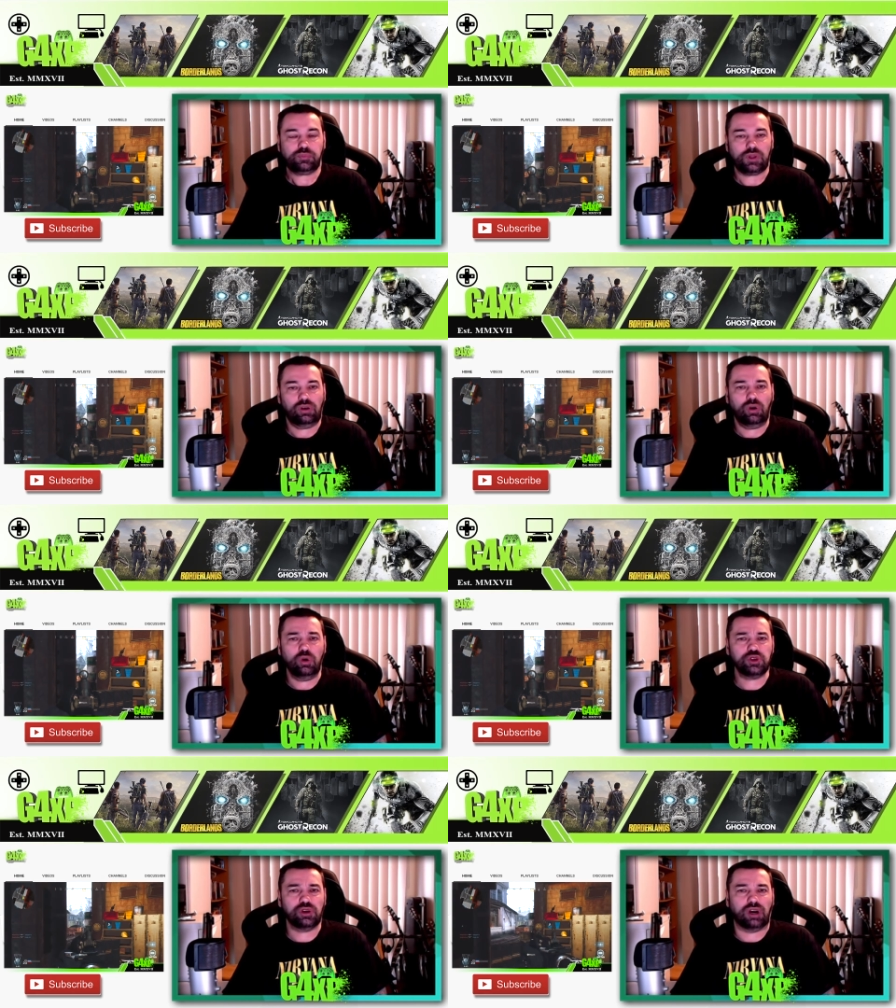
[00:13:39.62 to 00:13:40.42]

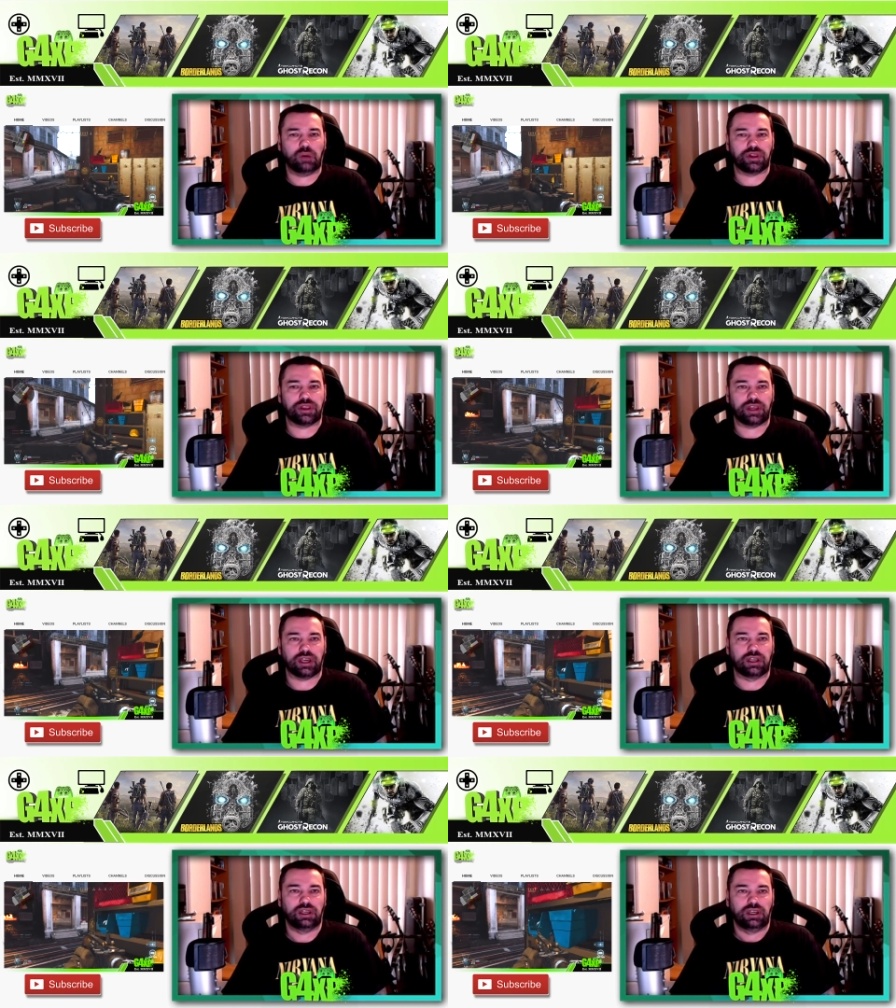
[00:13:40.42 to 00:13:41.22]
Also, I would
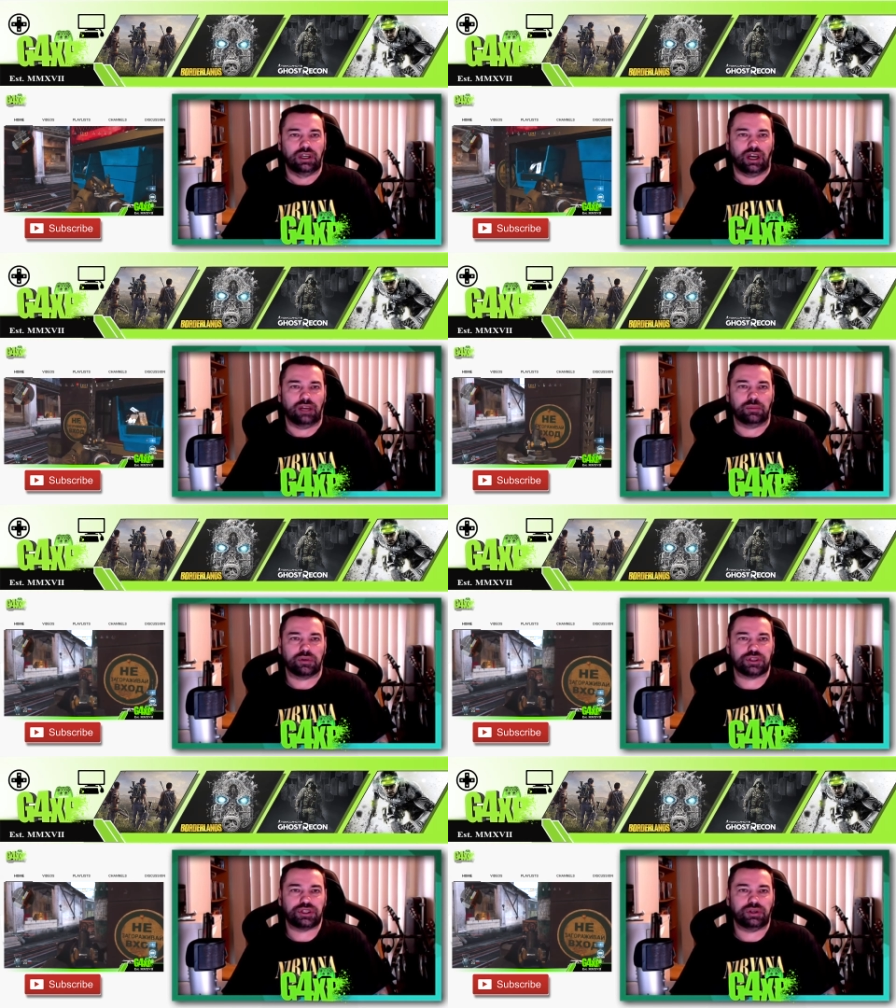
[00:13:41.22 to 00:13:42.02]
think and I'm
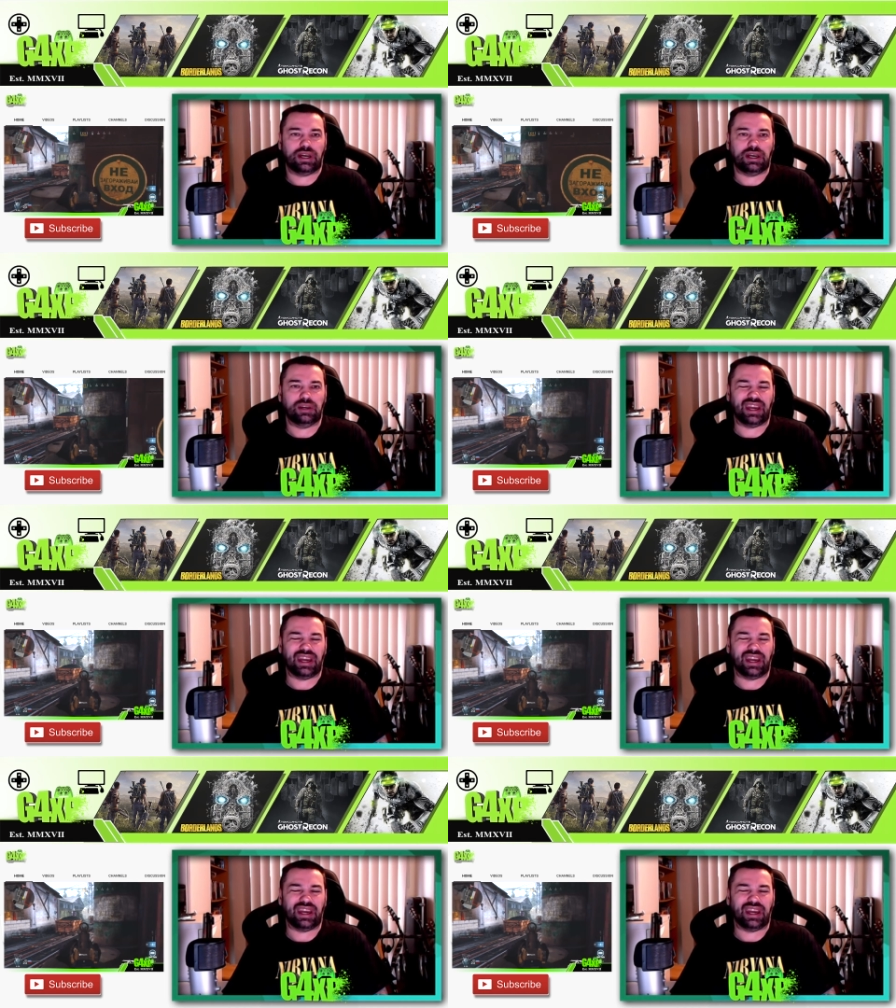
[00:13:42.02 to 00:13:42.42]
not sure how